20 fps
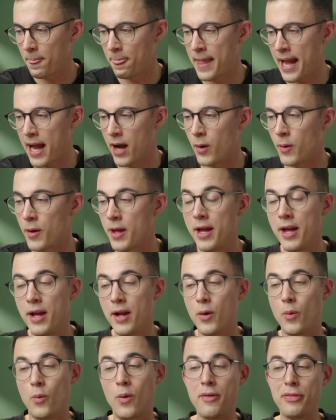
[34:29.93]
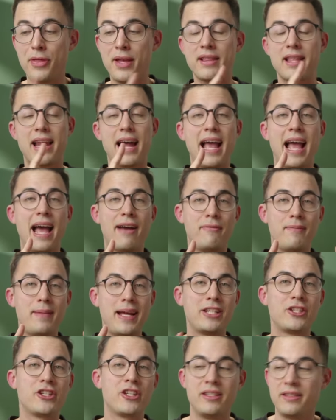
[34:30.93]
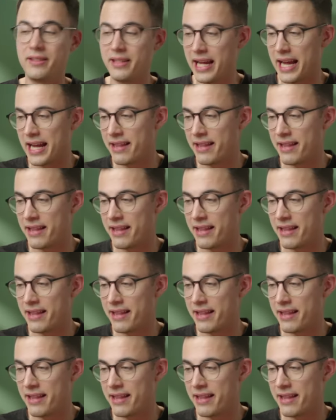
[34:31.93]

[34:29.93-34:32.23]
Now, one thing that I have mentioned,